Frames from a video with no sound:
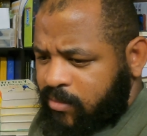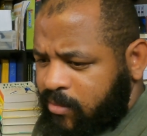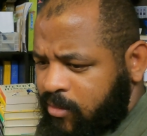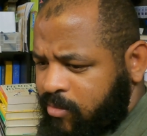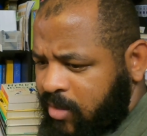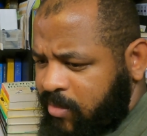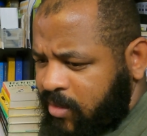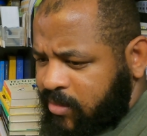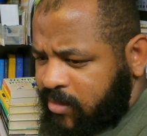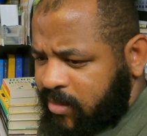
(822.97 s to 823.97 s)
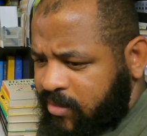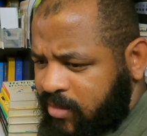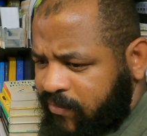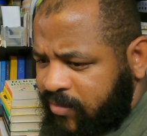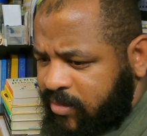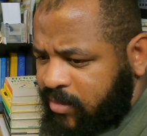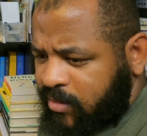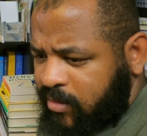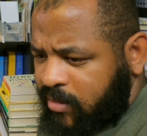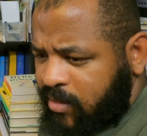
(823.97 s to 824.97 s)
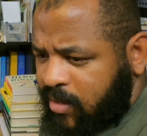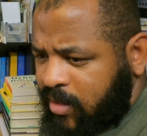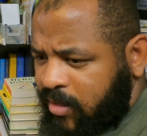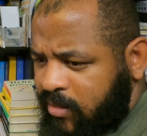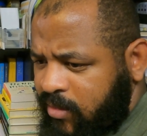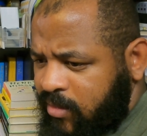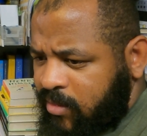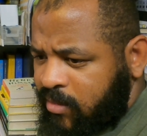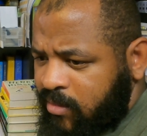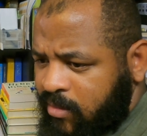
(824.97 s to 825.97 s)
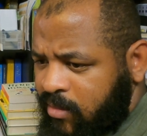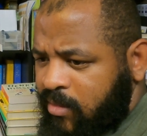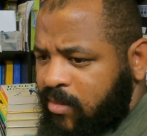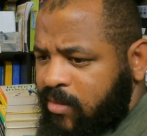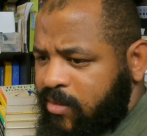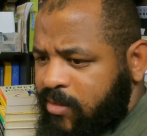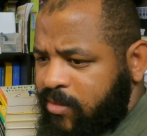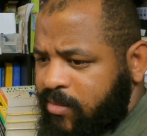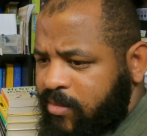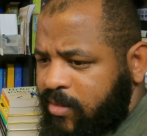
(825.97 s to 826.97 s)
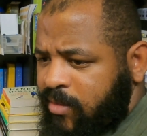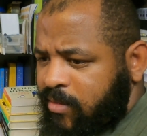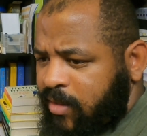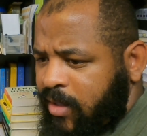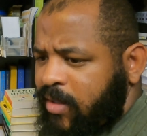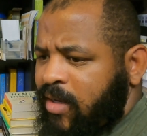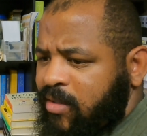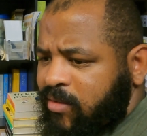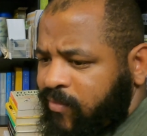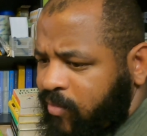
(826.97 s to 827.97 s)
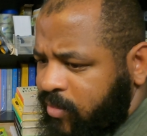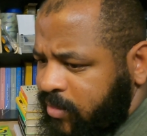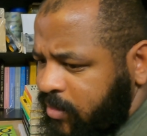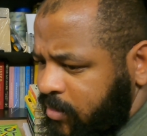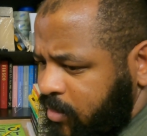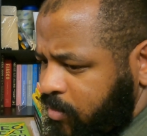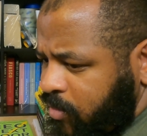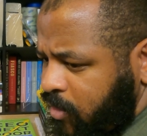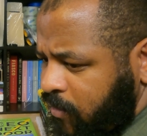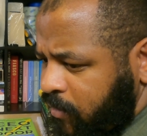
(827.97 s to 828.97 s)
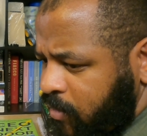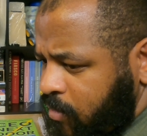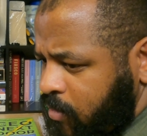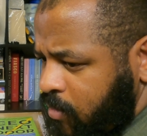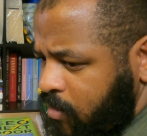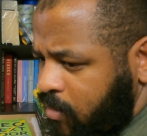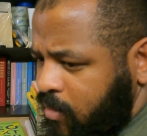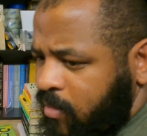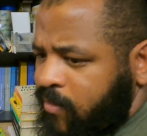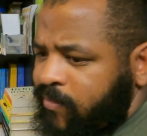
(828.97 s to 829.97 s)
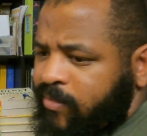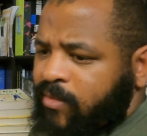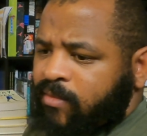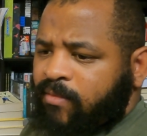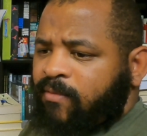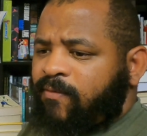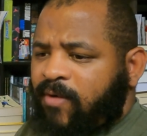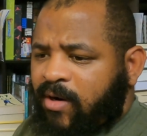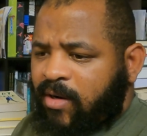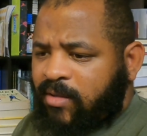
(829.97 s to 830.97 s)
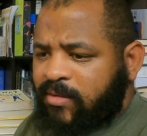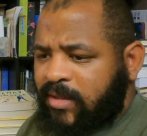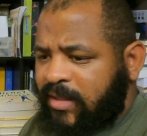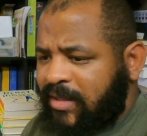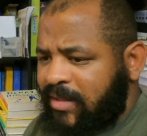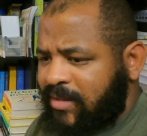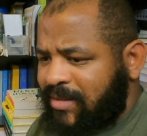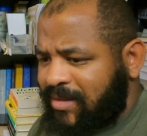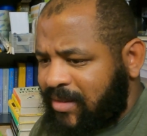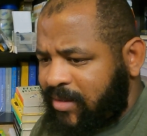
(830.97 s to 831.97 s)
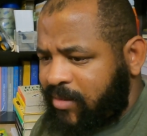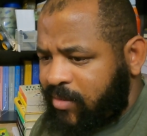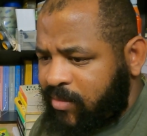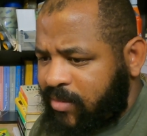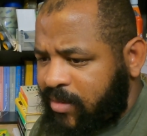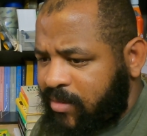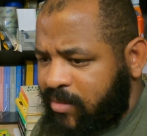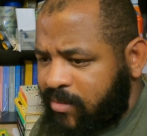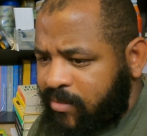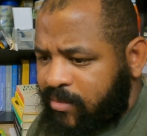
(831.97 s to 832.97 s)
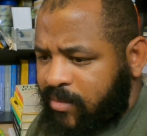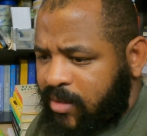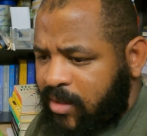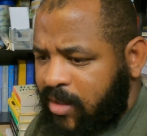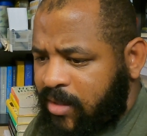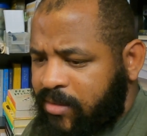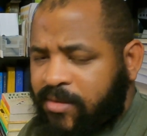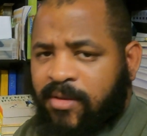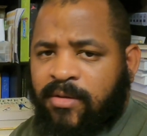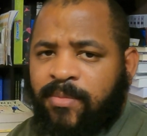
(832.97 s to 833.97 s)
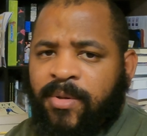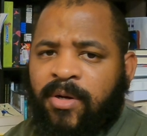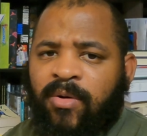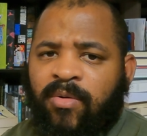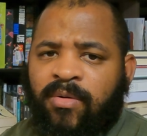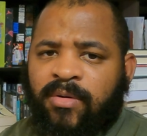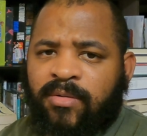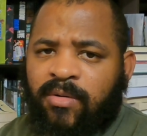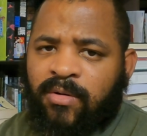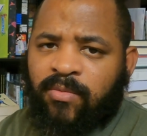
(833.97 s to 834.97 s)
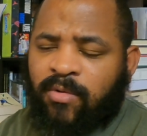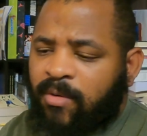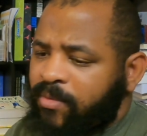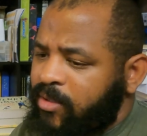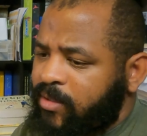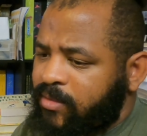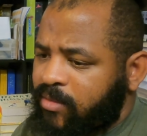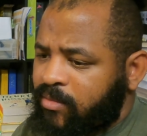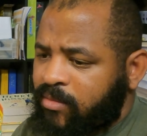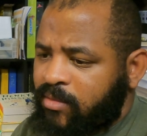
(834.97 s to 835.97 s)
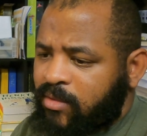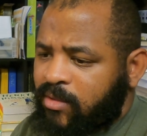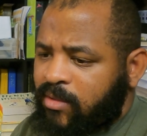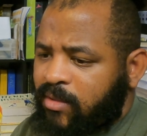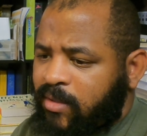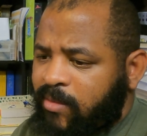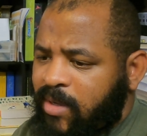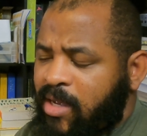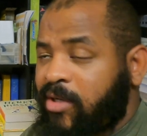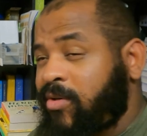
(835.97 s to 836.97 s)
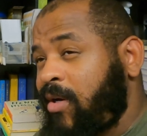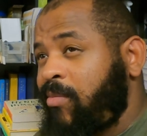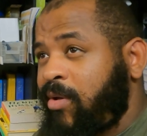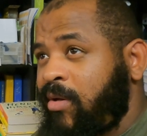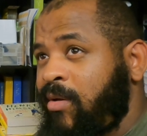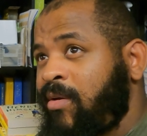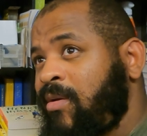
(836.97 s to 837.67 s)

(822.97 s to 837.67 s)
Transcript: Used by box is at $17.90. So it's either $8.14 profit or $5.62. Just to depending on where I put it. So I try to be